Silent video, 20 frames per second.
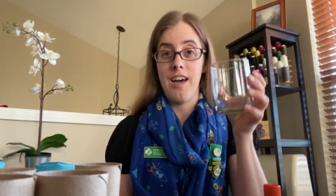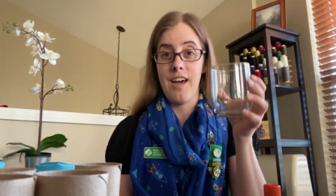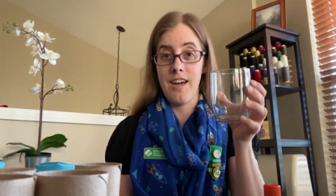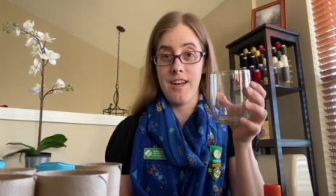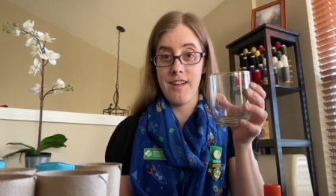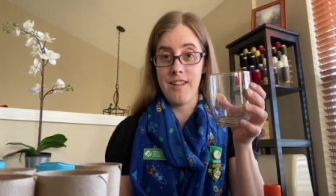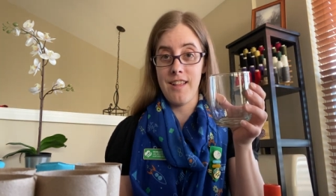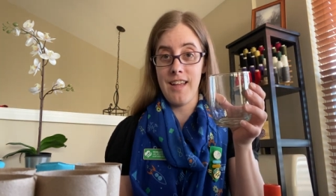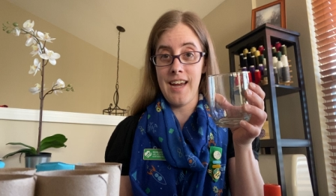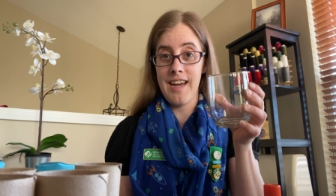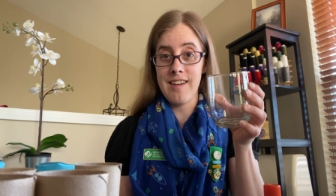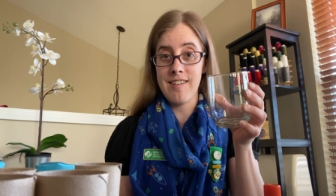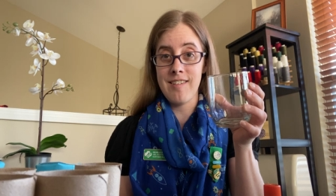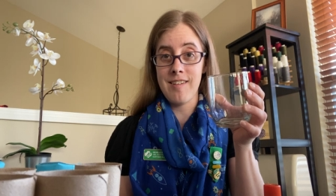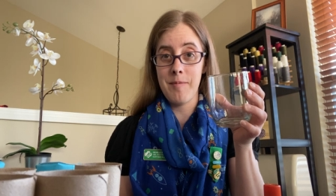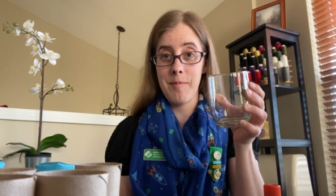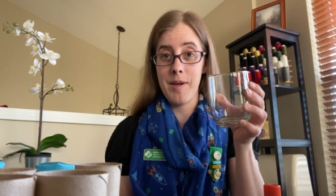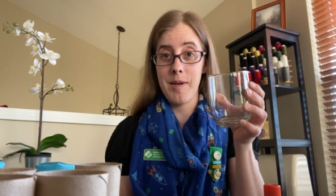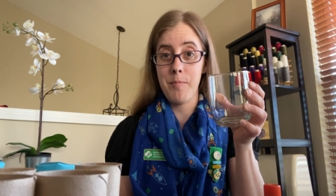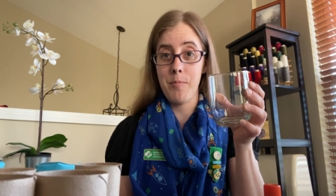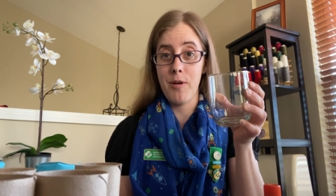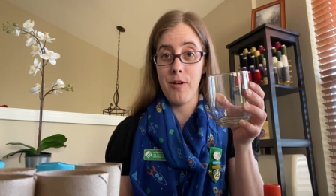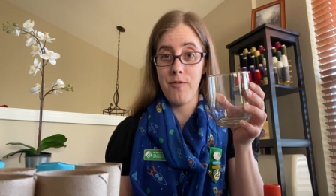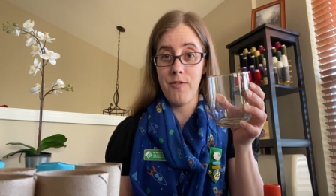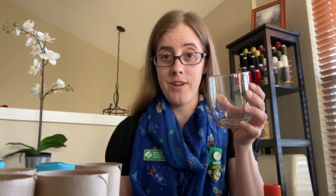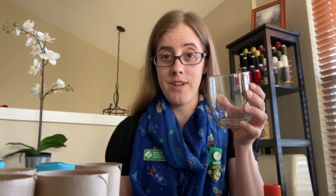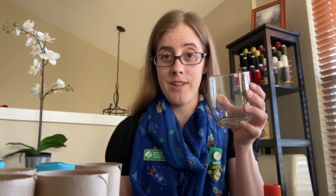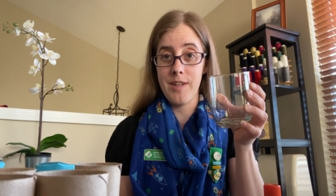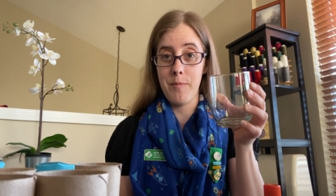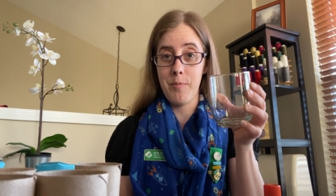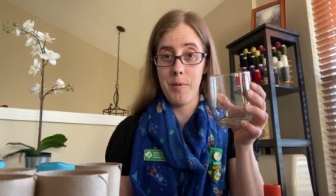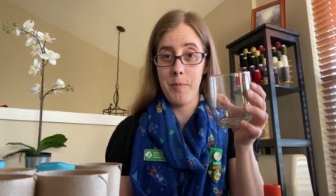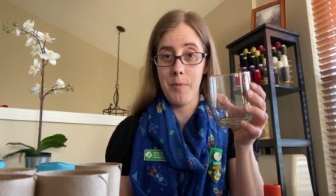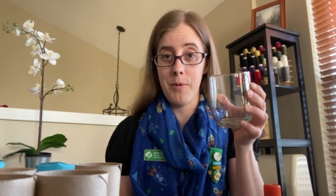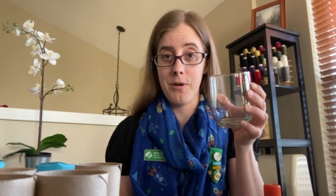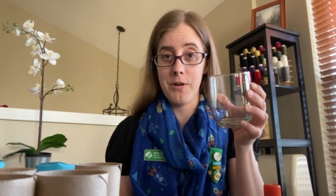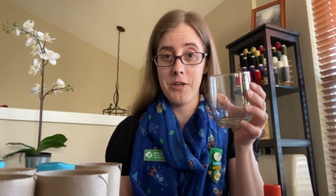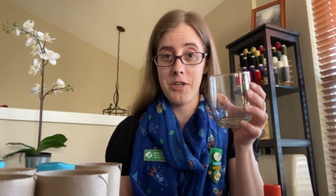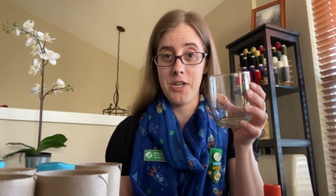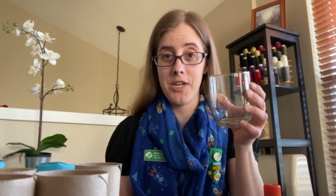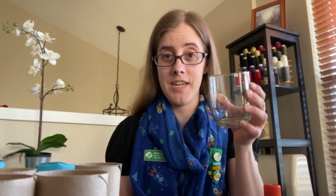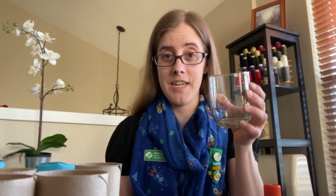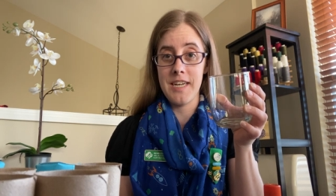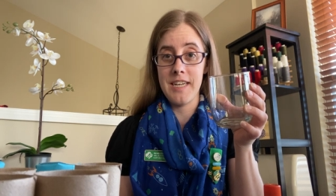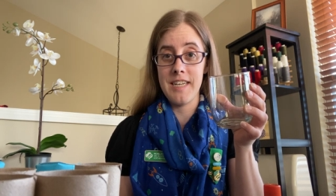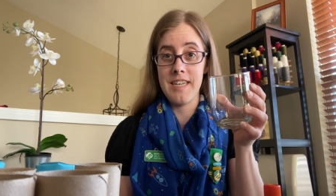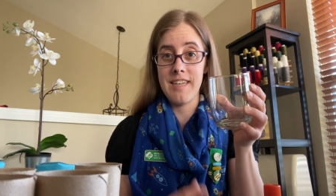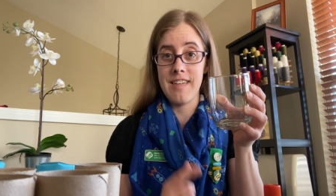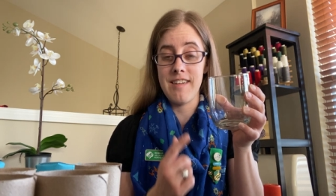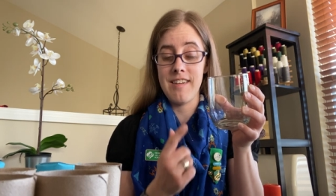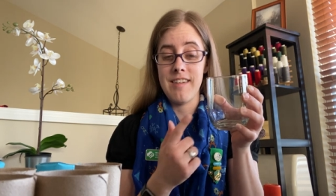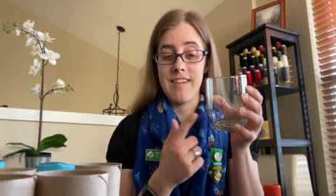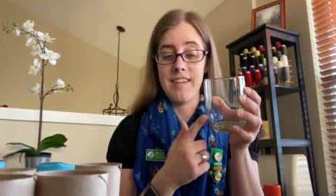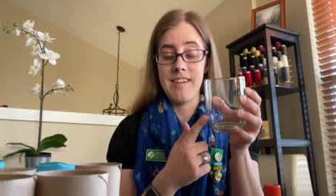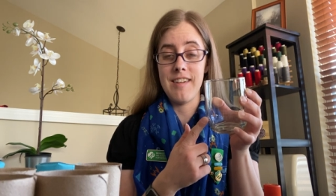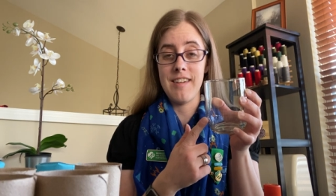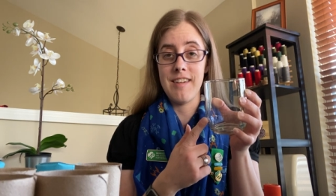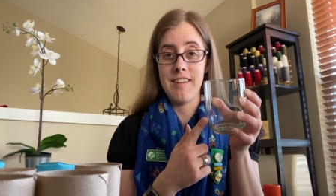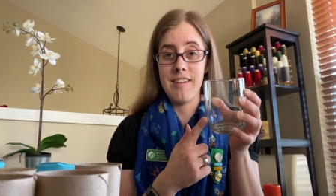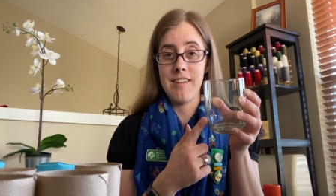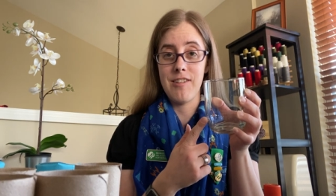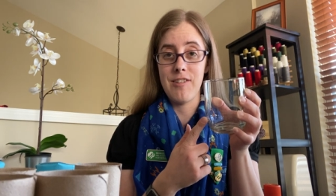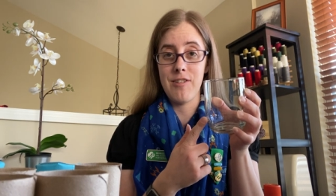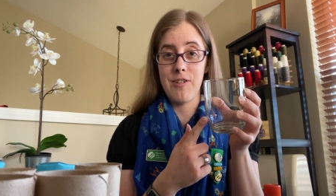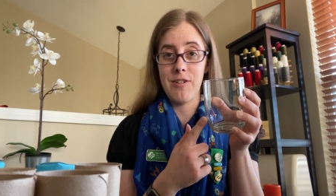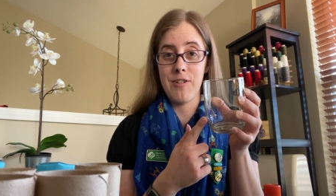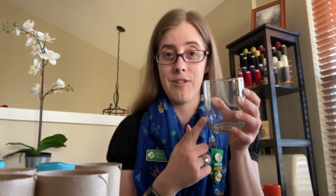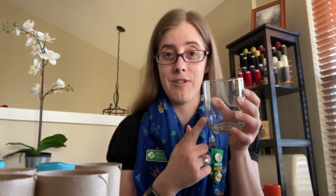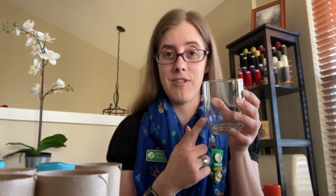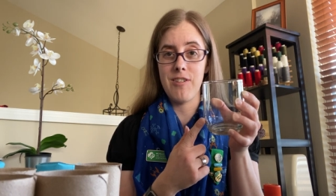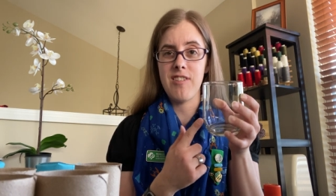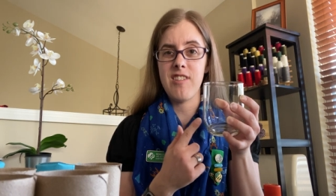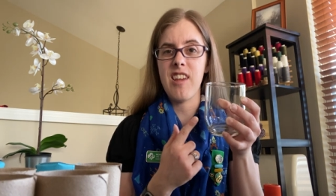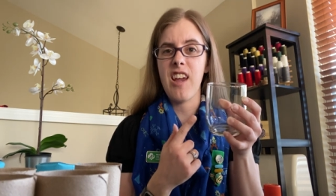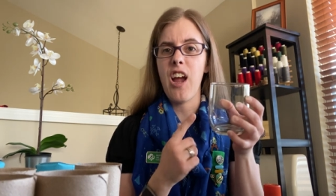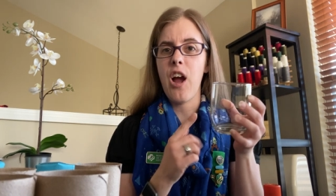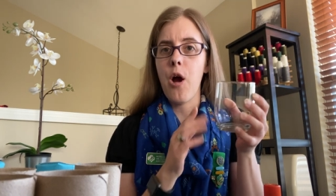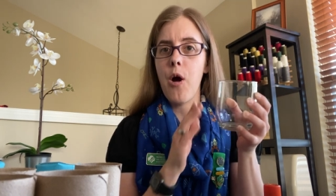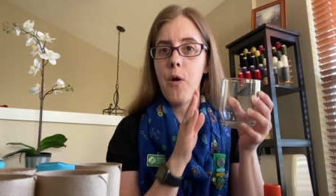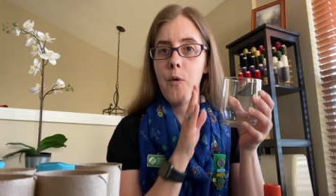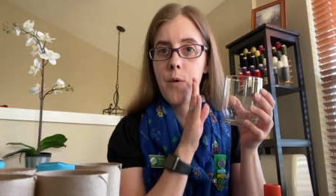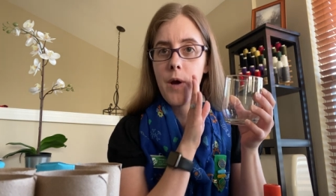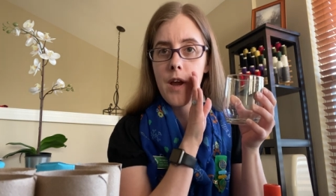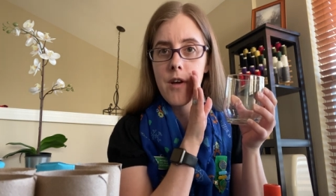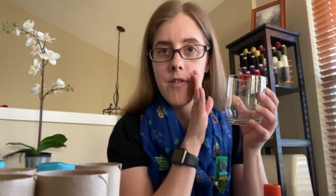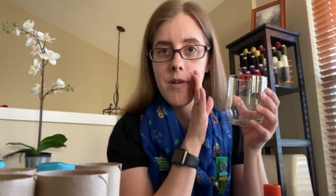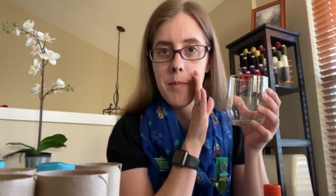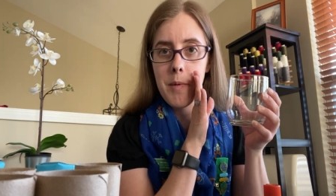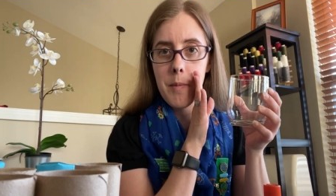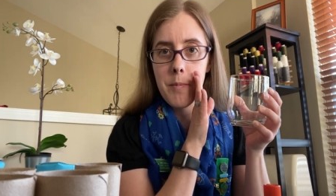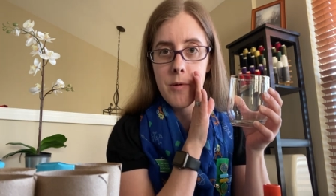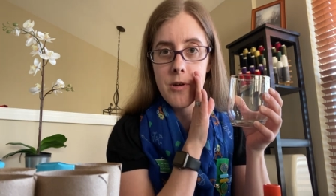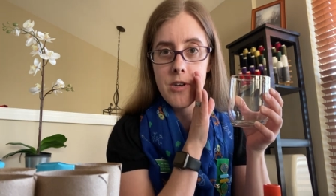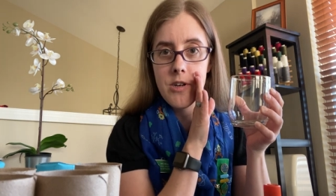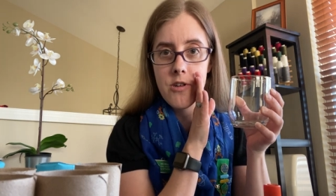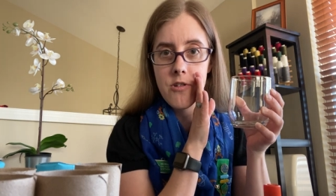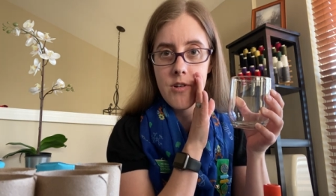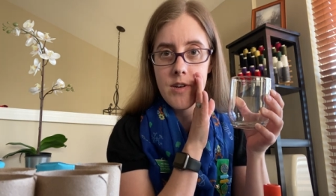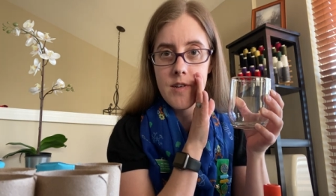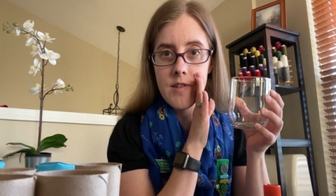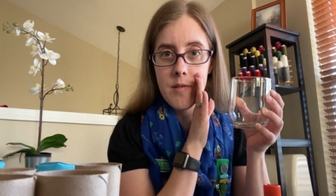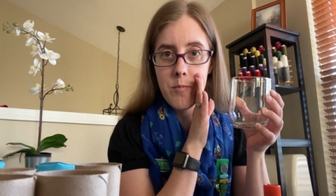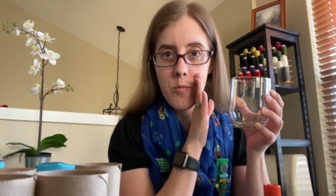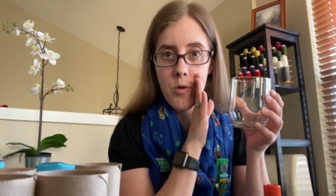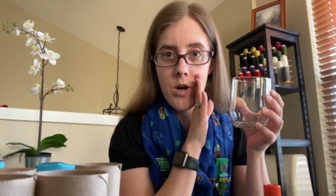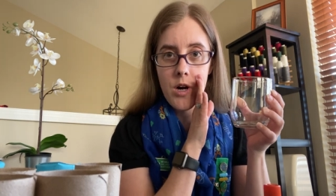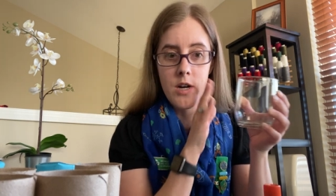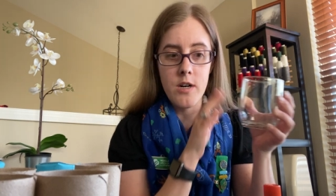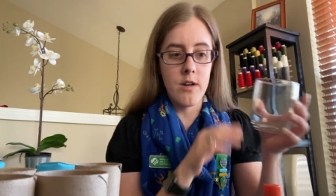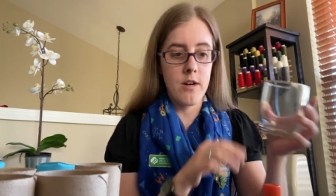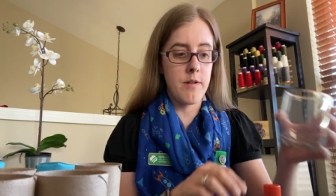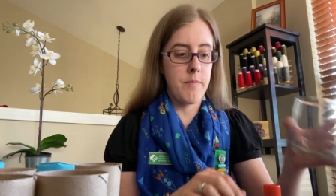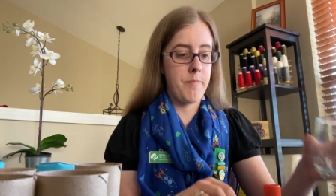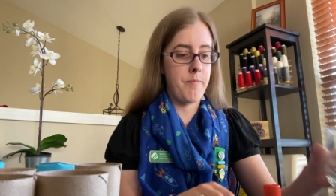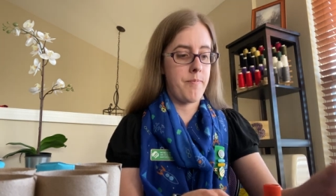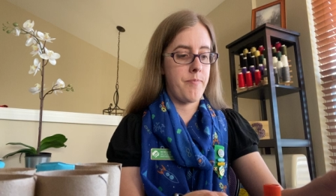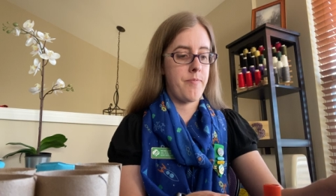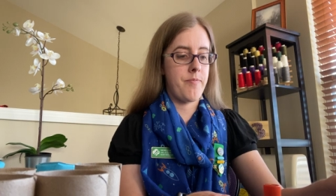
a glass to make perfectly proportioned circles. Oh, and remember to drink some water.